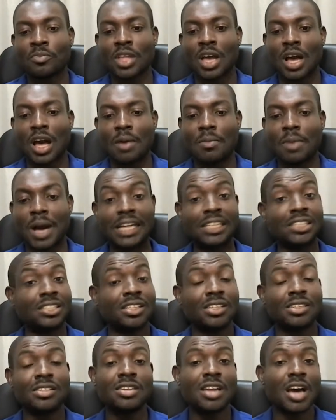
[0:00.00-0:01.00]
I
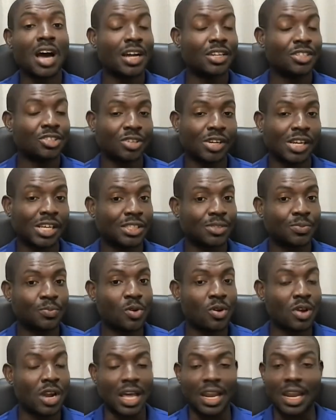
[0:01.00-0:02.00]
did not
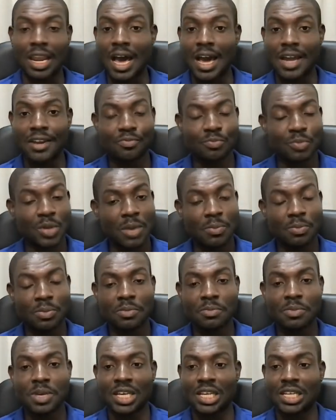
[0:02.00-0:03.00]
transport a lot of
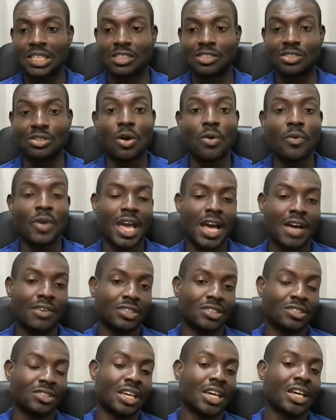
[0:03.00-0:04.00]
people because now we have
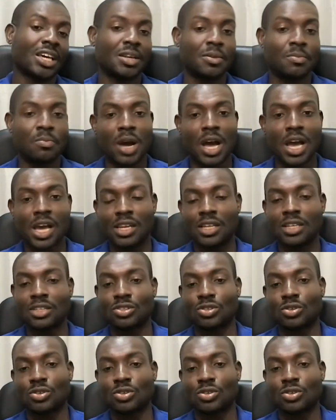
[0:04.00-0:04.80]
a second pilot.